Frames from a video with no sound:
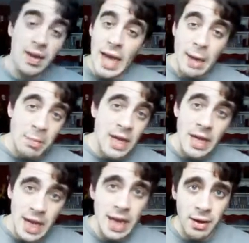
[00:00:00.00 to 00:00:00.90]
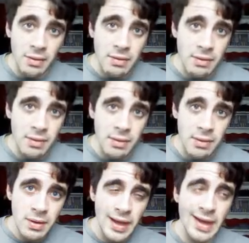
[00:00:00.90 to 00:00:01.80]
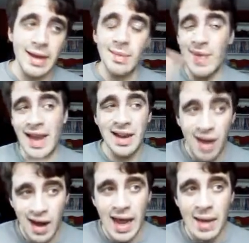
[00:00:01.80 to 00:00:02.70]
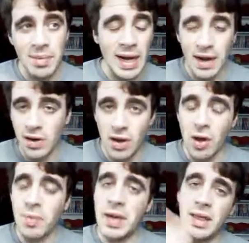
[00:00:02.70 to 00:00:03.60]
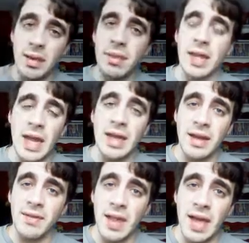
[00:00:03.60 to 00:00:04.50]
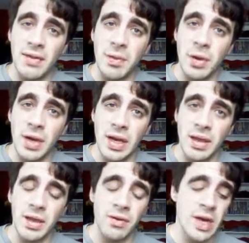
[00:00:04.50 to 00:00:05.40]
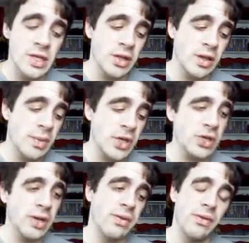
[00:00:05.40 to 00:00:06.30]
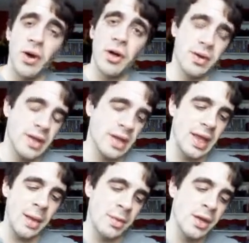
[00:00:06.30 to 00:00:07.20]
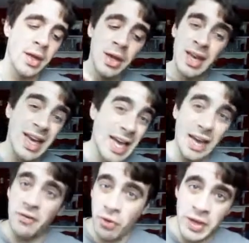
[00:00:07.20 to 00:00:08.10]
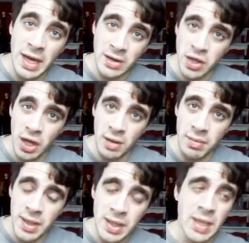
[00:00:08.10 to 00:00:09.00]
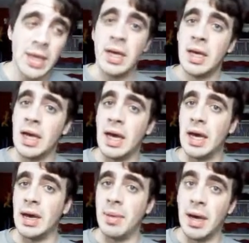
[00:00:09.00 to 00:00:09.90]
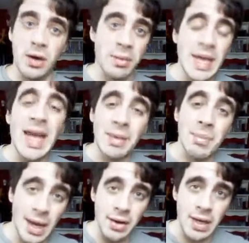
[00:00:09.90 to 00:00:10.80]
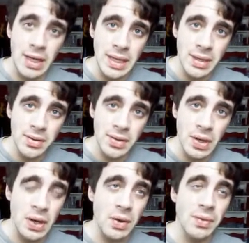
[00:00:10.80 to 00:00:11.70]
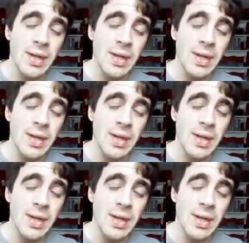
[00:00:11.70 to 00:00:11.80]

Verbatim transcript: happening now, and it may not happen, I don't know, but it's something that I definitely have to put in consideration, especially if the following things happen. I get a full-time job. Um, I'm going to be getting married, so